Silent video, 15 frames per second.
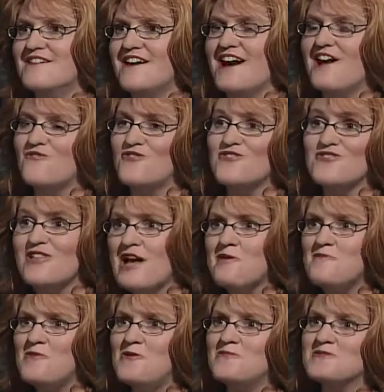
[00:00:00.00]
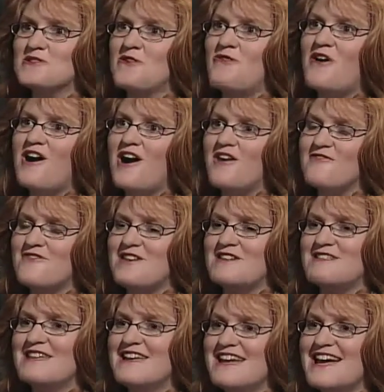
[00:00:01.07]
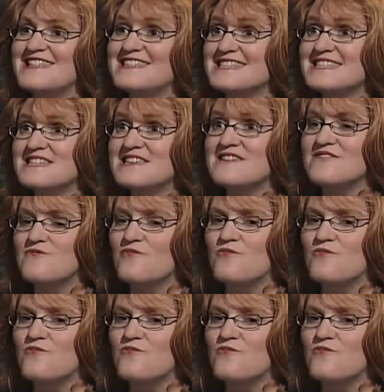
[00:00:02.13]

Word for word: have those light bulbs go off and, and see